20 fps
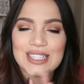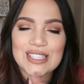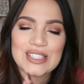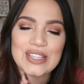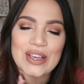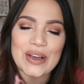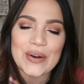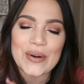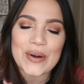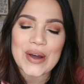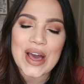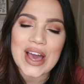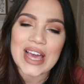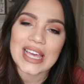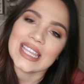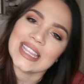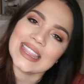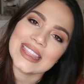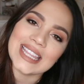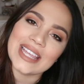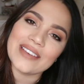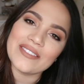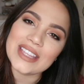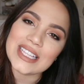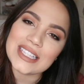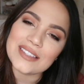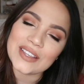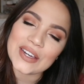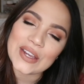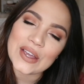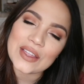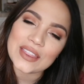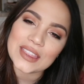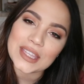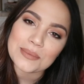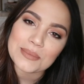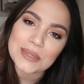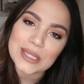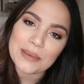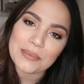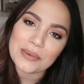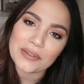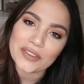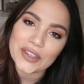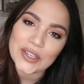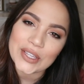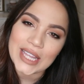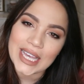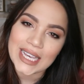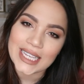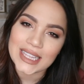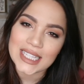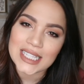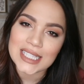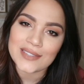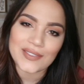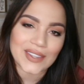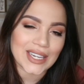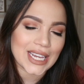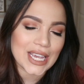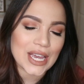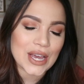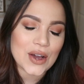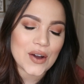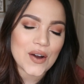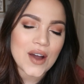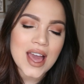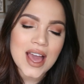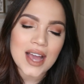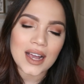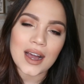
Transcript: So uh, give this video a thumbs up if you like this video.